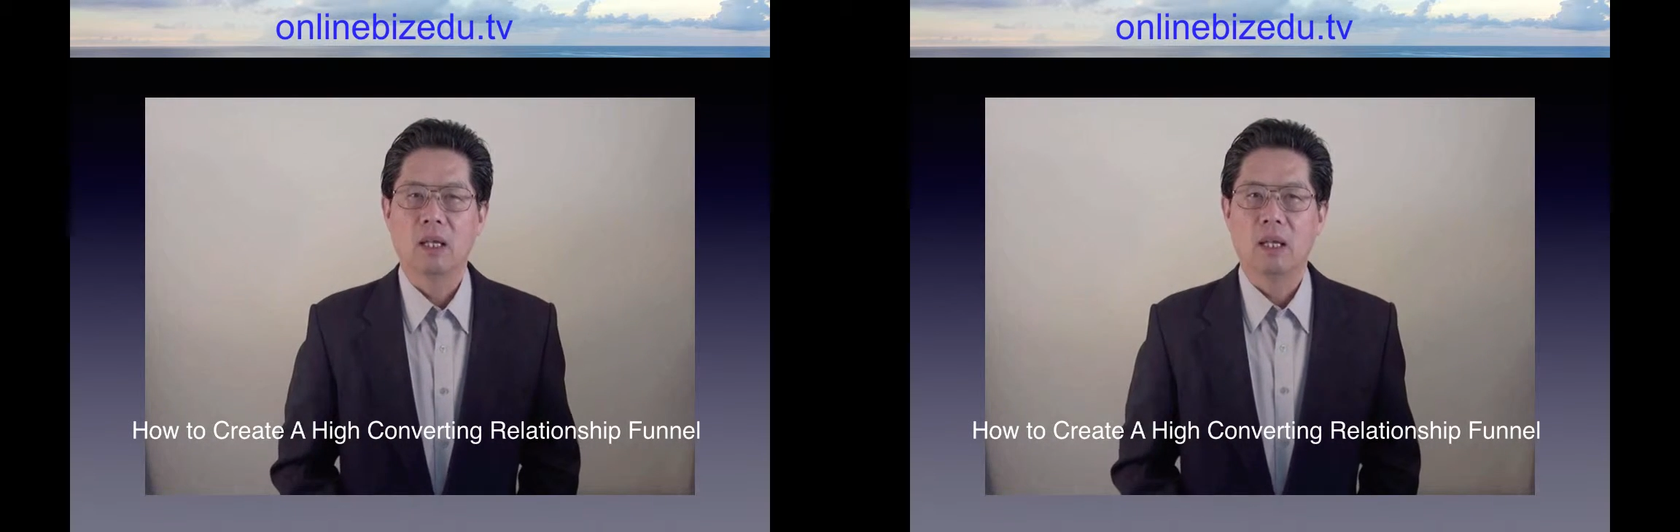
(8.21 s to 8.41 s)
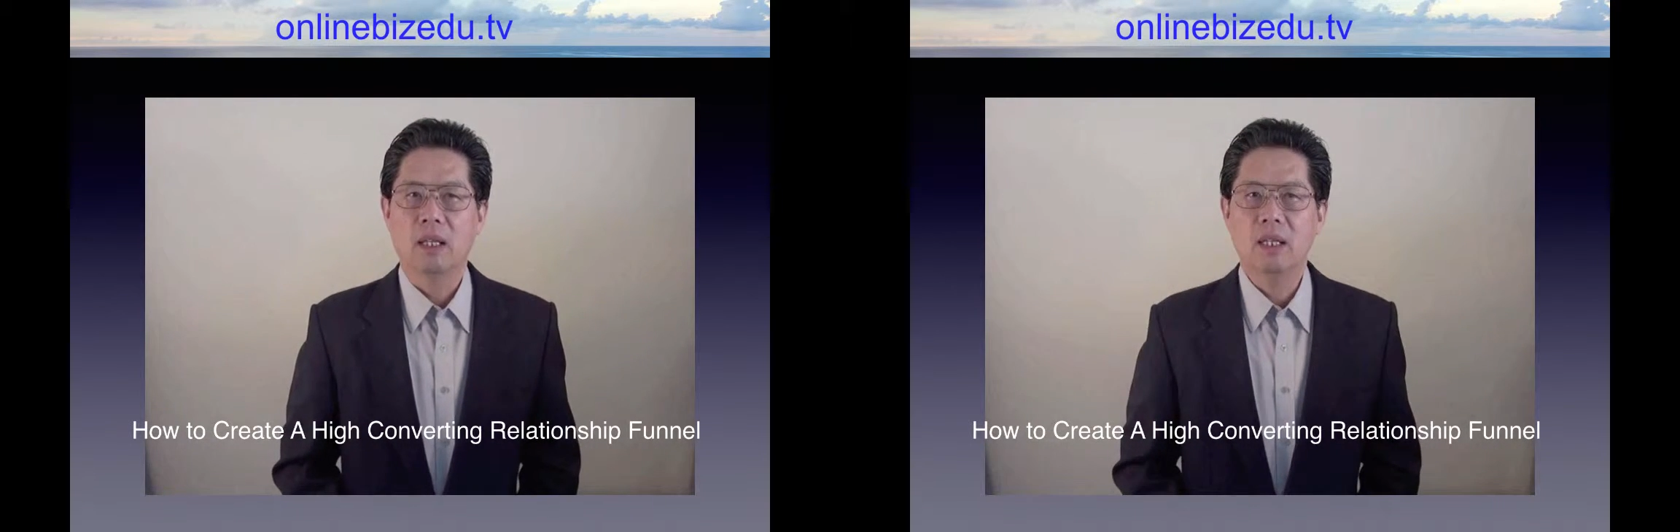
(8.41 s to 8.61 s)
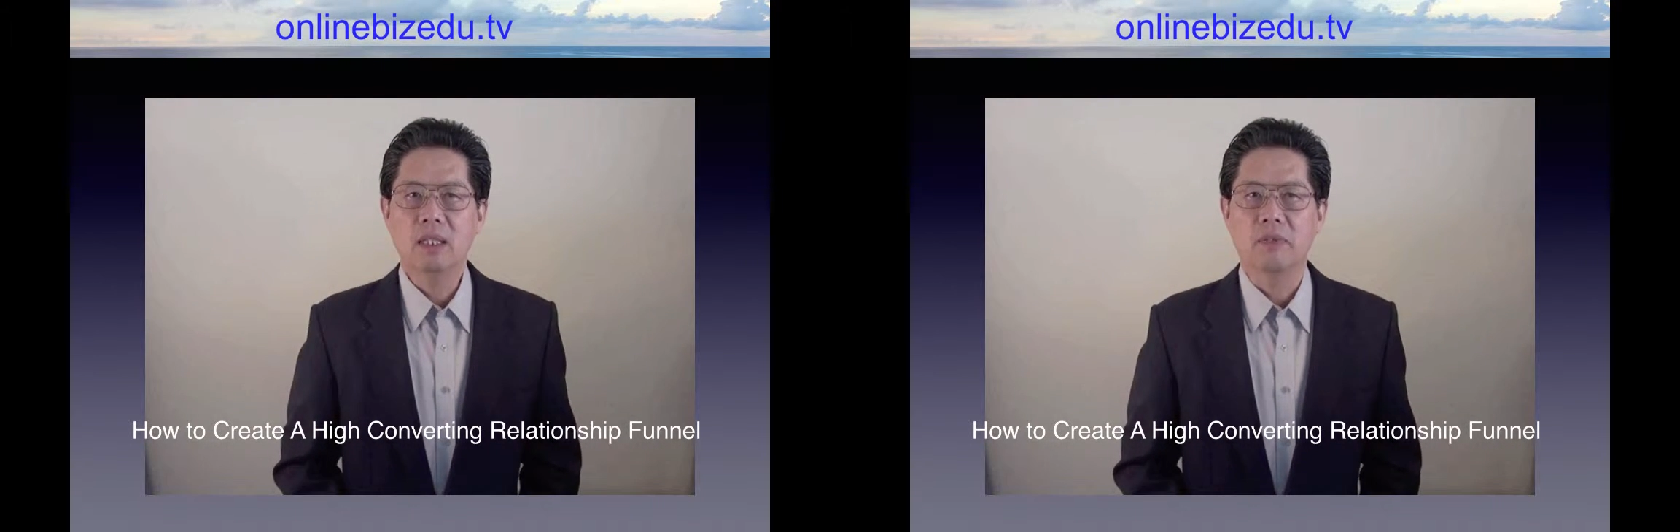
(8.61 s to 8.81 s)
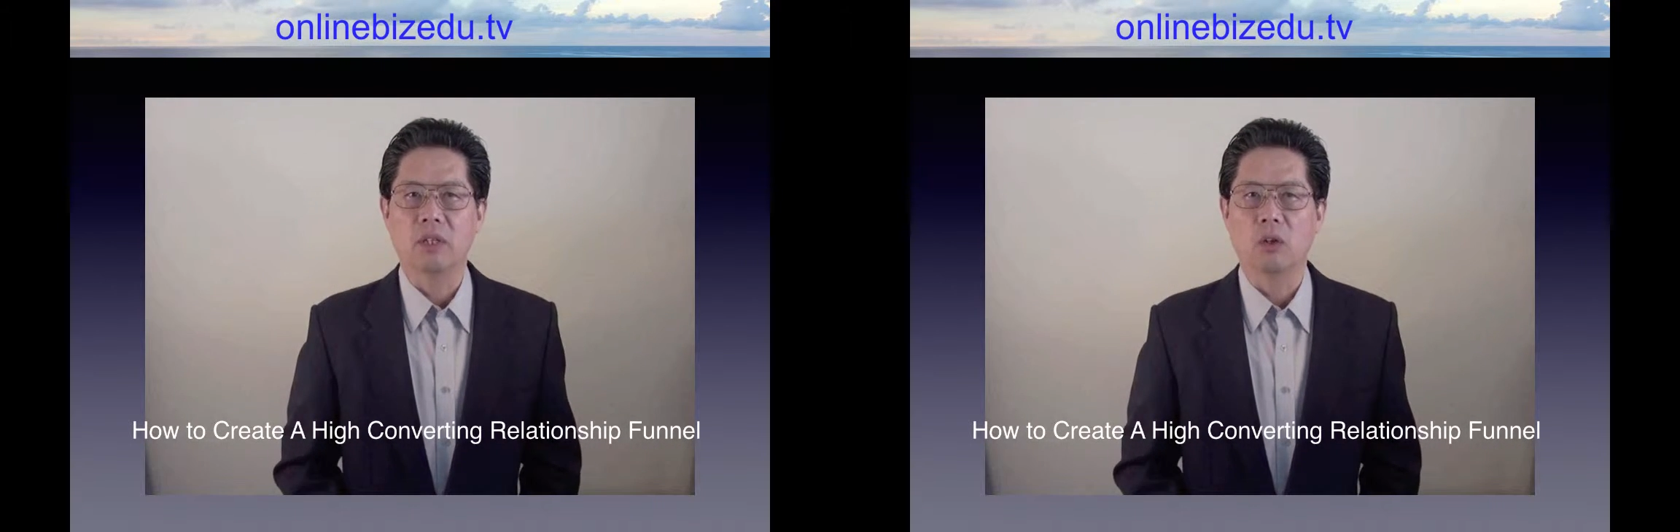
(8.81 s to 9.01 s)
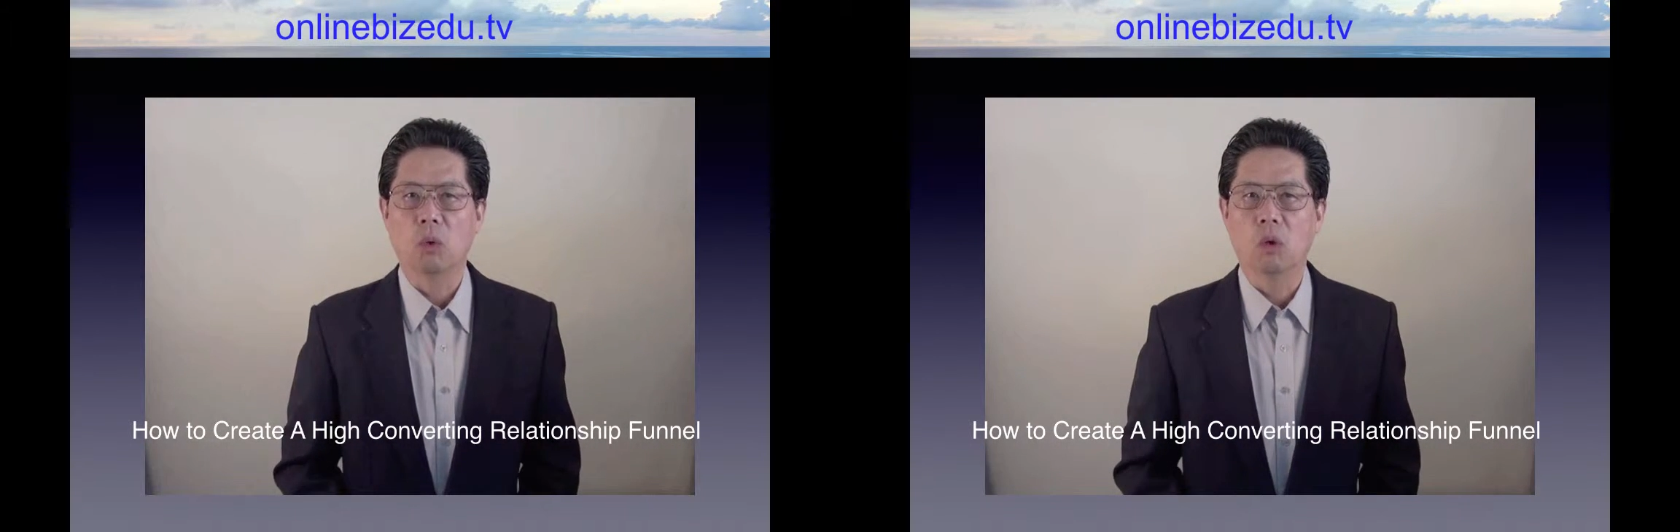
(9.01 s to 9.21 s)
In this
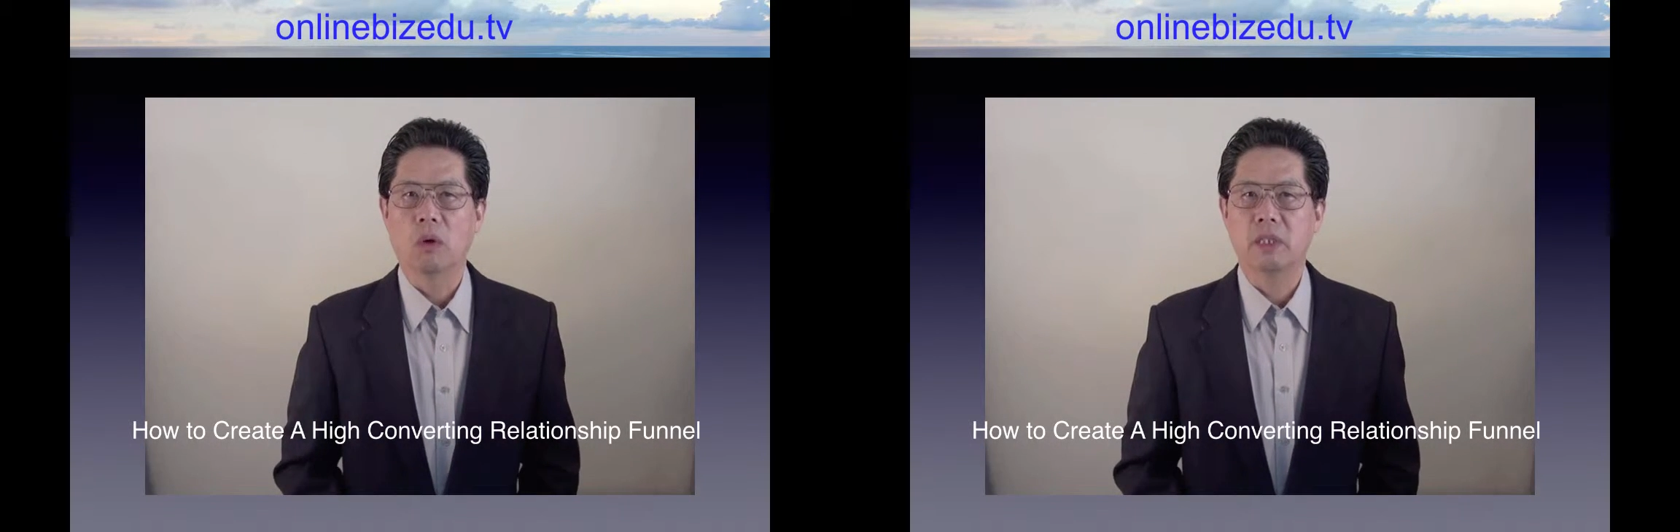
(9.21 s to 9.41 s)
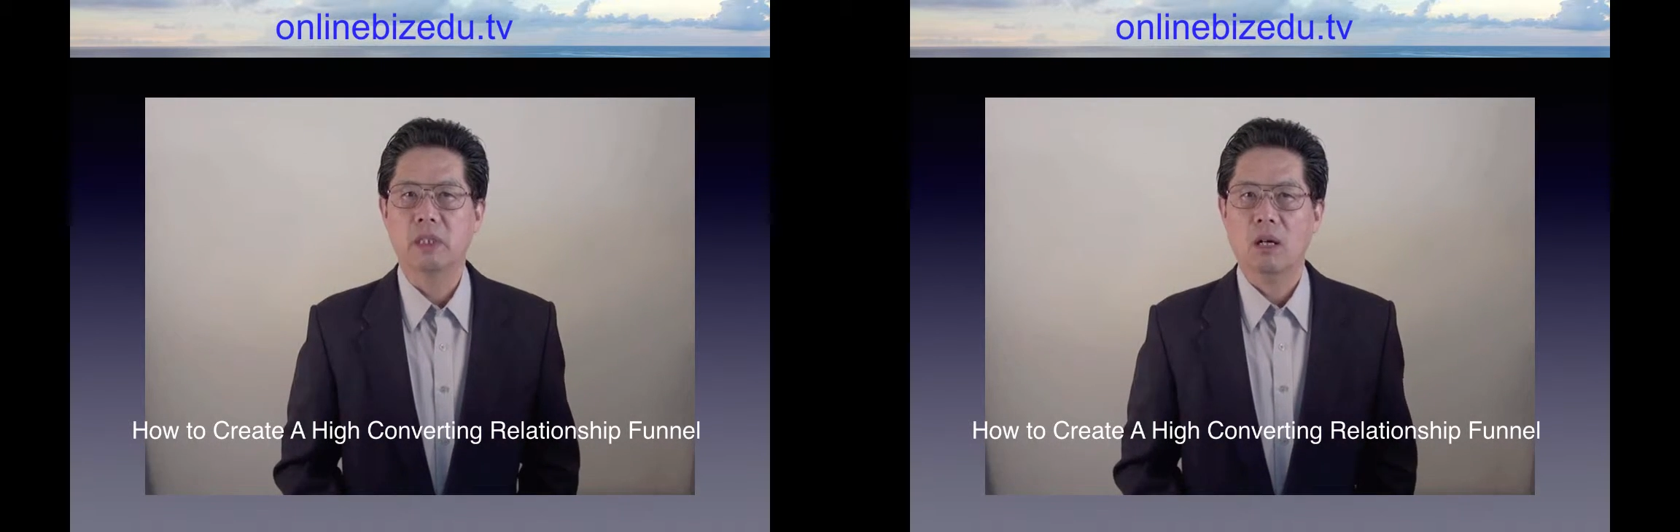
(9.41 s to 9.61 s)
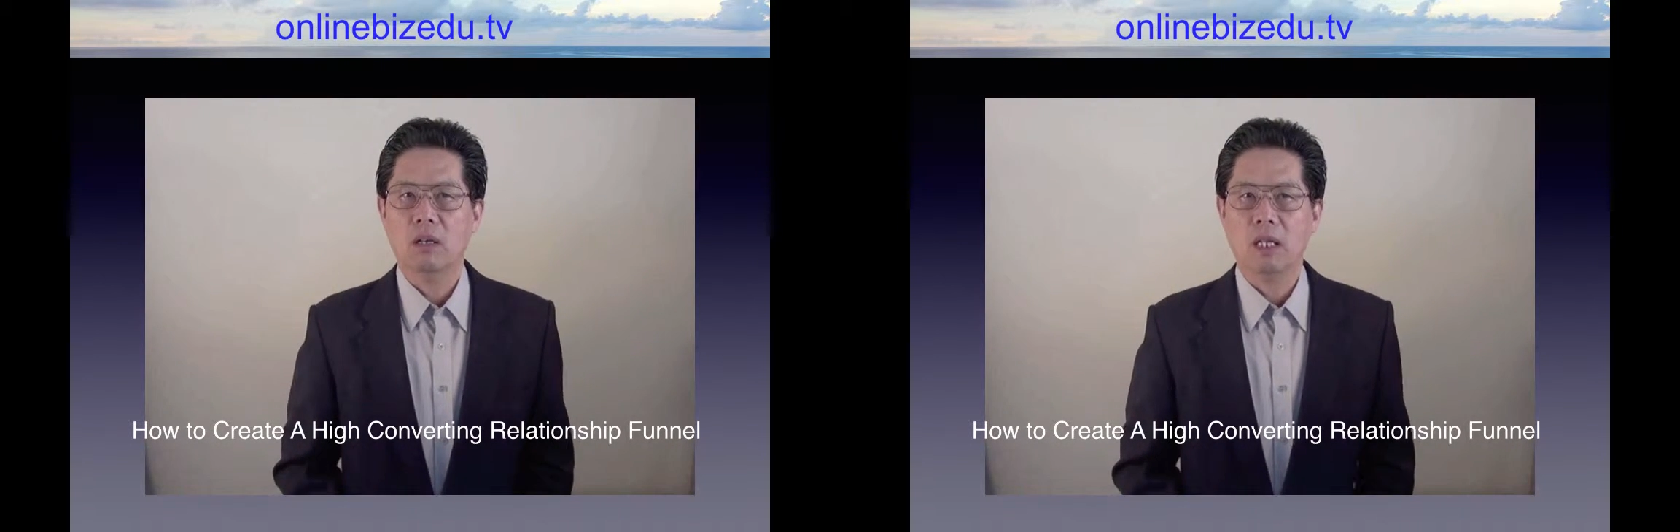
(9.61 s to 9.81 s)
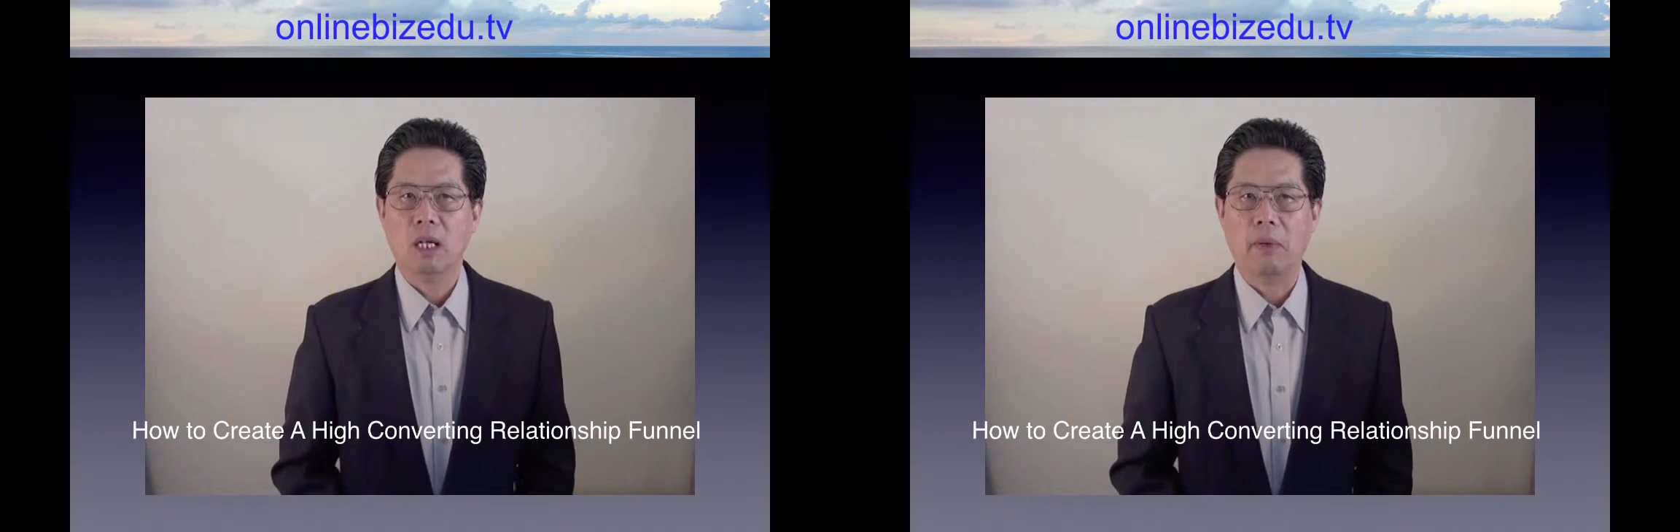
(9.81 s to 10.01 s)
video, we will be talking